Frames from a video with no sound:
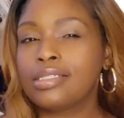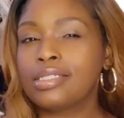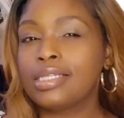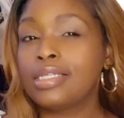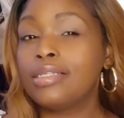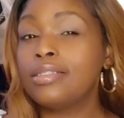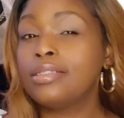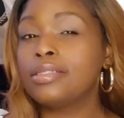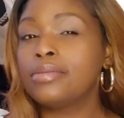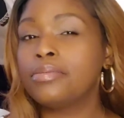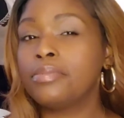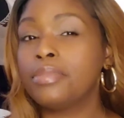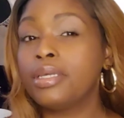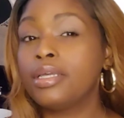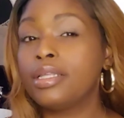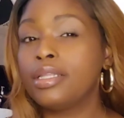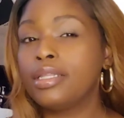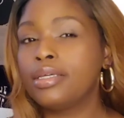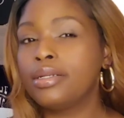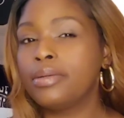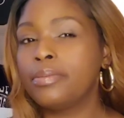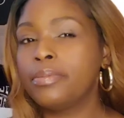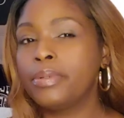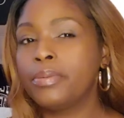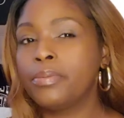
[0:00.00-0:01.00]
tend to be a
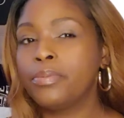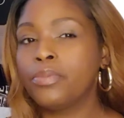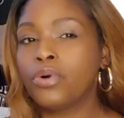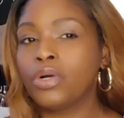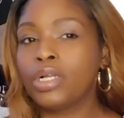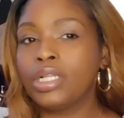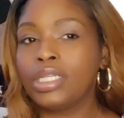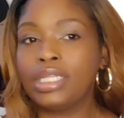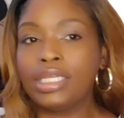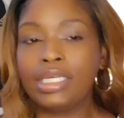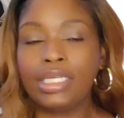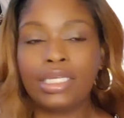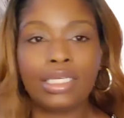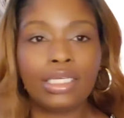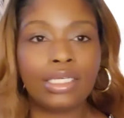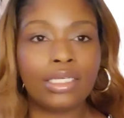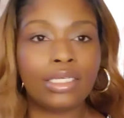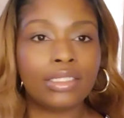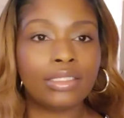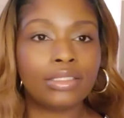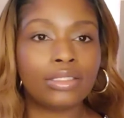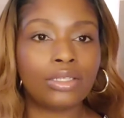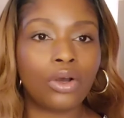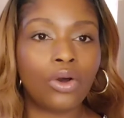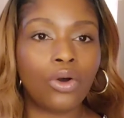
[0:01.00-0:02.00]
little bit more
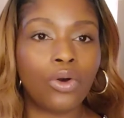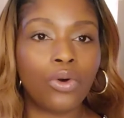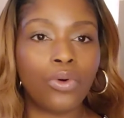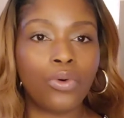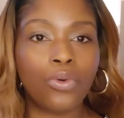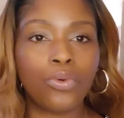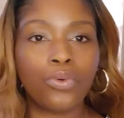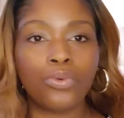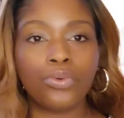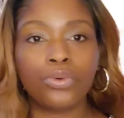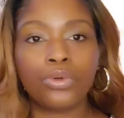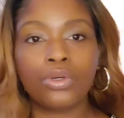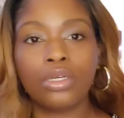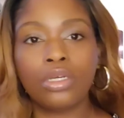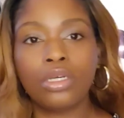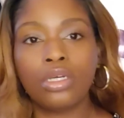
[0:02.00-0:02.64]
lenient on